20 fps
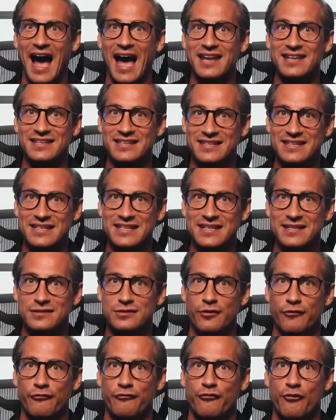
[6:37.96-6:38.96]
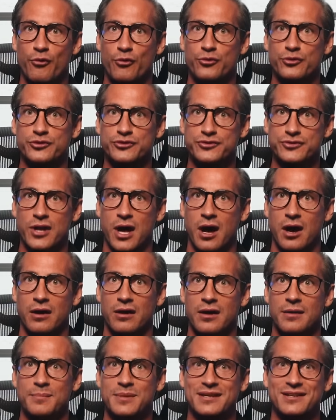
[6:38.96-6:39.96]
I need your focus
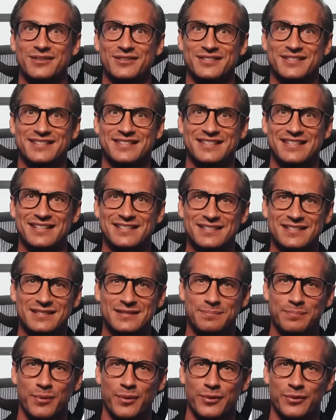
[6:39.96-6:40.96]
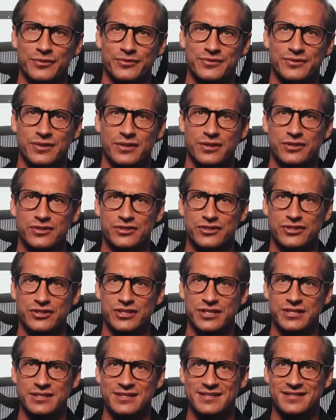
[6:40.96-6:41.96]
now because this is both
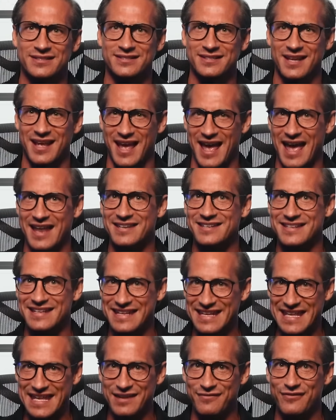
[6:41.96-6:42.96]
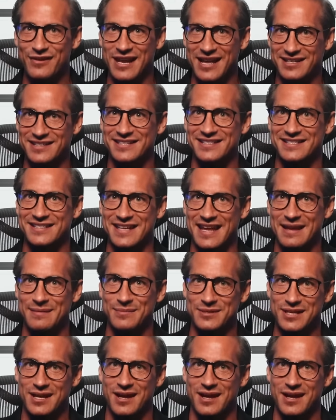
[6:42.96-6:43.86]
genius and evil at the same